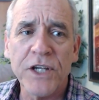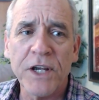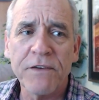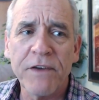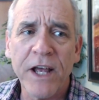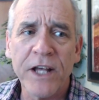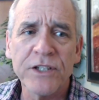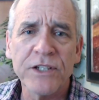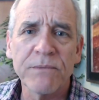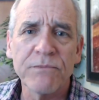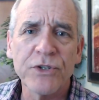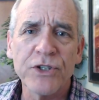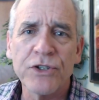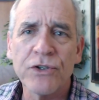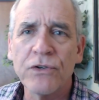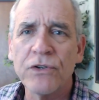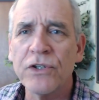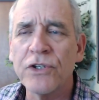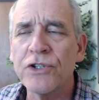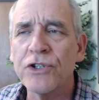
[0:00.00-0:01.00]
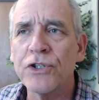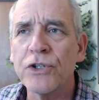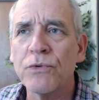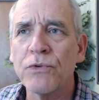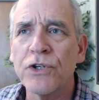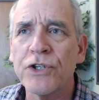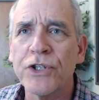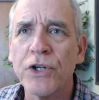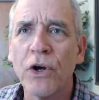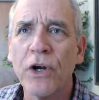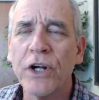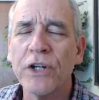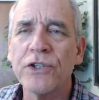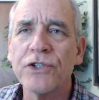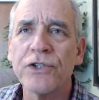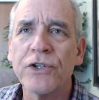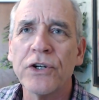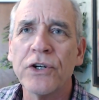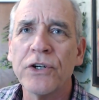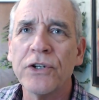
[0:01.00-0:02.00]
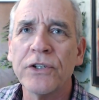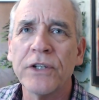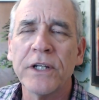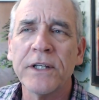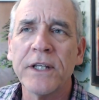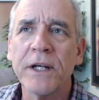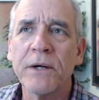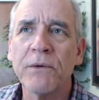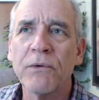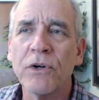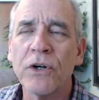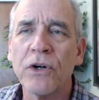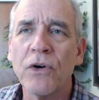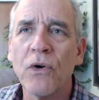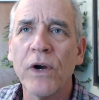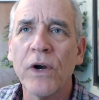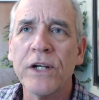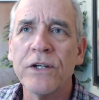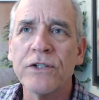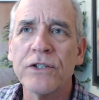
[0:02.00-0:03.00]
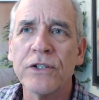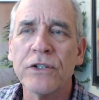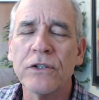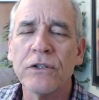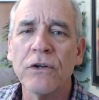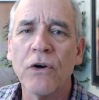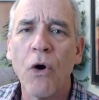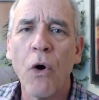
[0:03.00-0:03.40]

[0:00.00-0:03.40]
I've had some students who were so concerned that they were going to